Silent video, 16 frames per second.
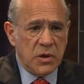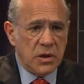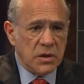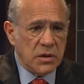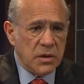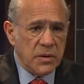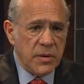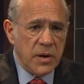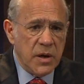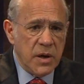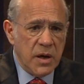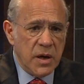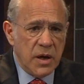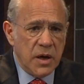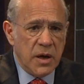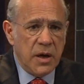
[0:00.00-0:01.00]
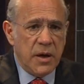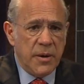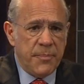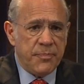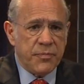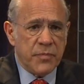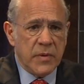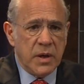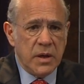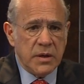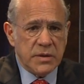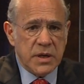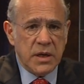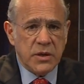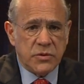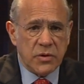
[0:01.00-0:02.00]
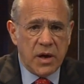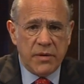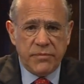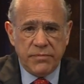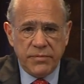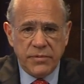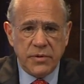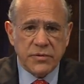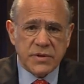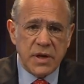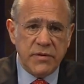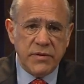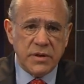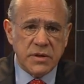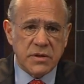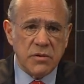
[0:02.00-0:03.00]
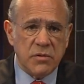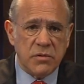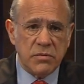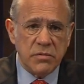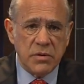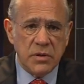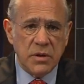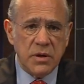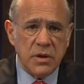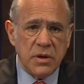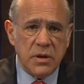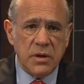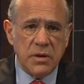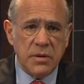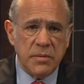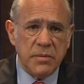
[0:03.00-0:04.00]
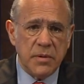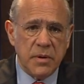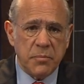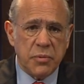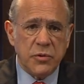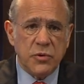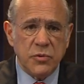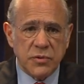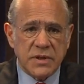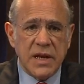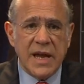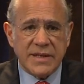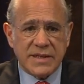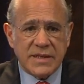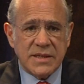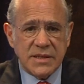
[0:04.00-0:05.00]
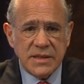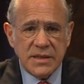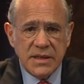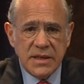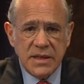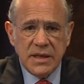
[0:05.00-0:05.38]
will tend to have your savings, you know, produce less